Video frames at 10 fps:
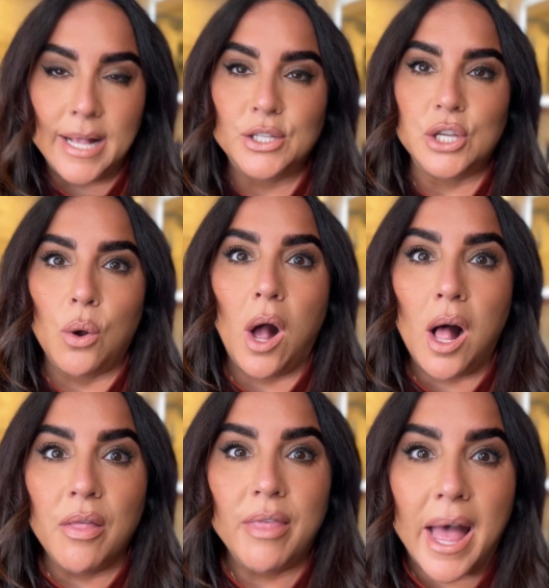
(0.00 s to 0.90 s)
so
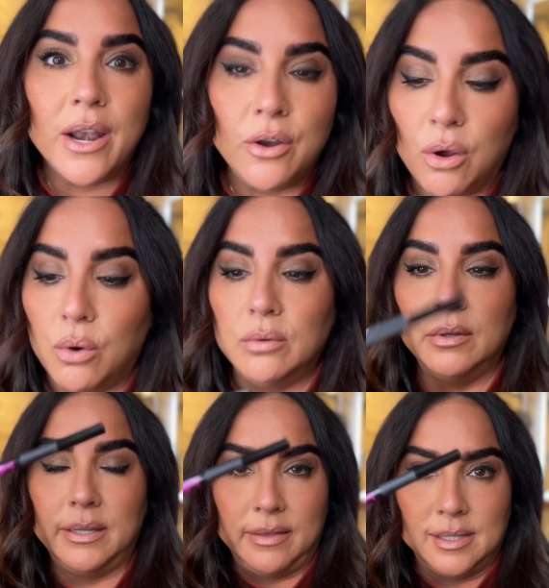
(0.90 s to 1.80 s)
on that note,
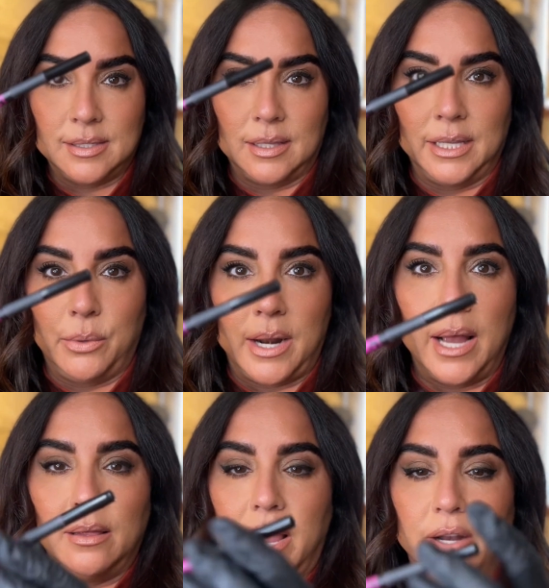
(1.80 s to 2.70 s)
this is a liquid
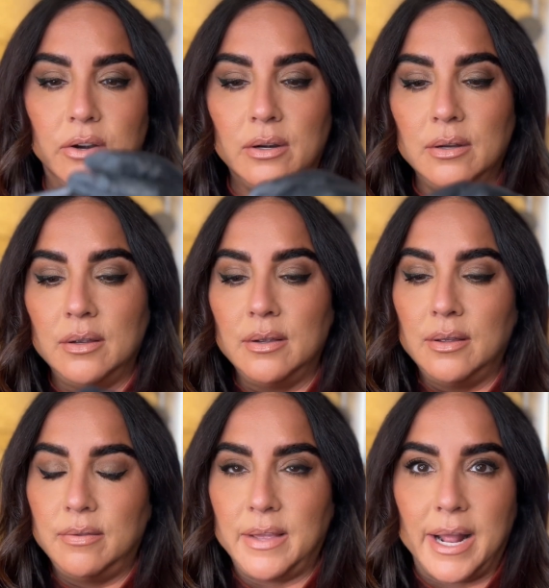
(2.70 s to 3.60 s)
eyeliner
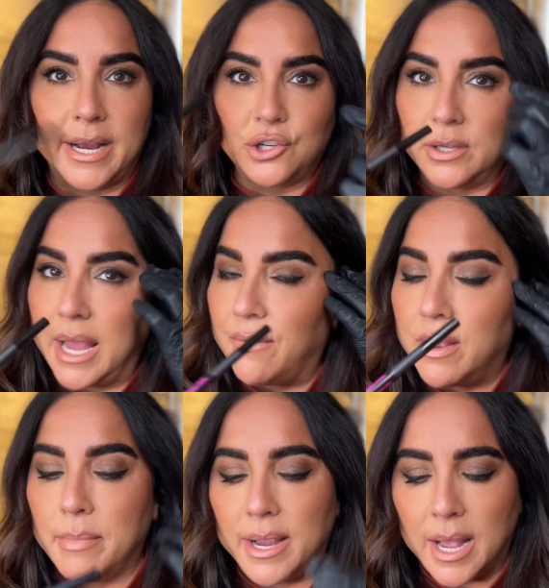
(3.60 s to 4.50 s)
that I actually have
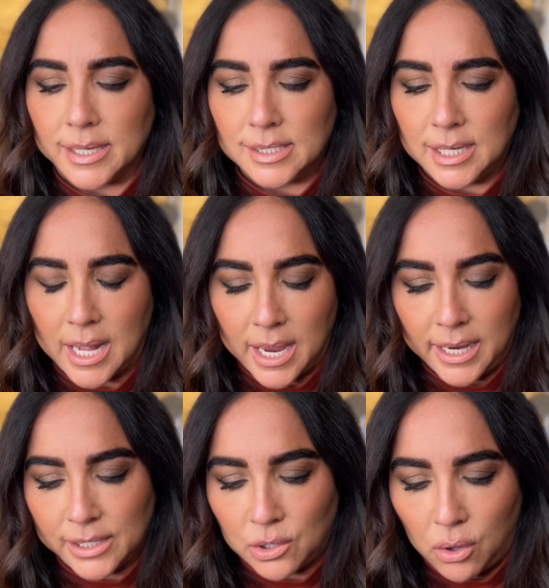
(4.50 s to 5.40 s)
on my eyes today.
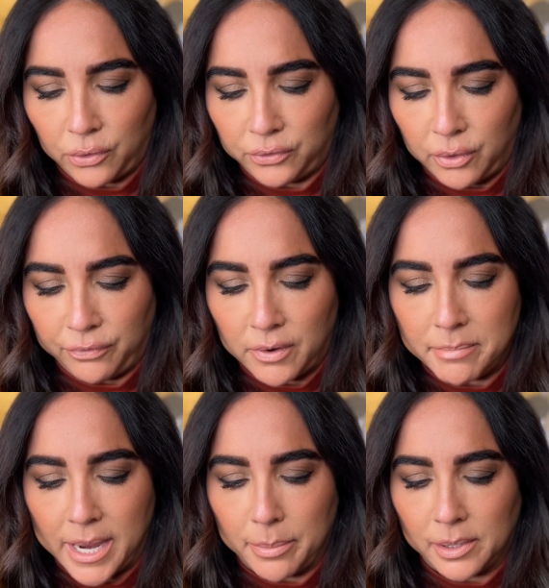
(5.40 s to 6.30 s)
It's also from
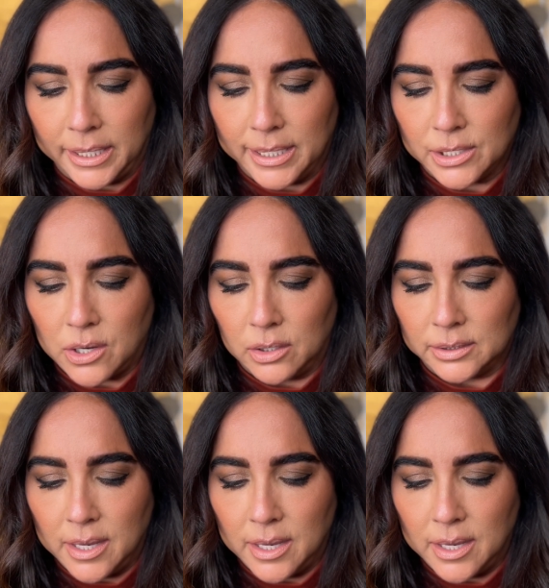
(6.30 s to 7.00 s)
Maybelline. It's called